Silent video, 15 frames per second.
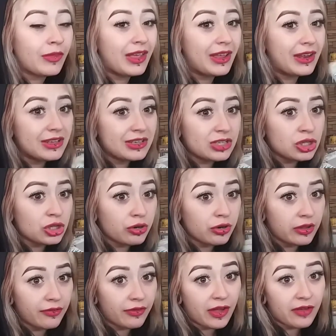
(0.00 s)
It is
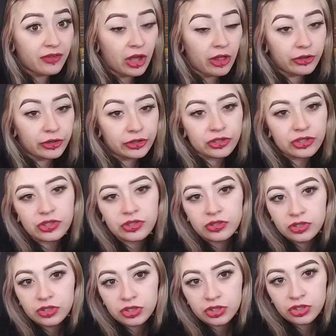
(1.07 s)
35 colors,
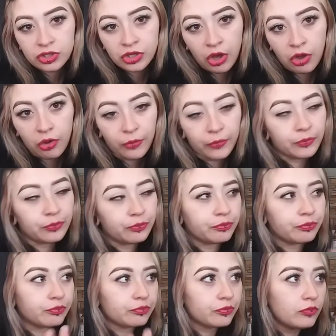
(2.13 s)
so
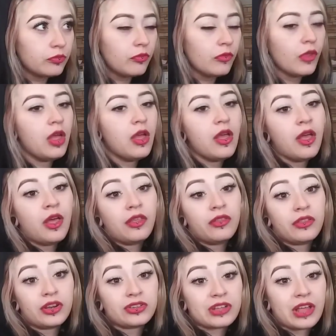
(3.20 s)

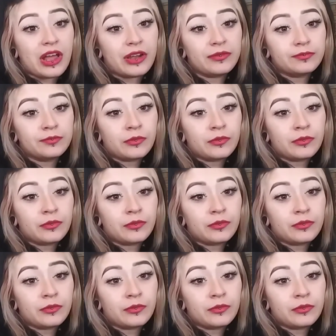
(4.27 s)
there's that.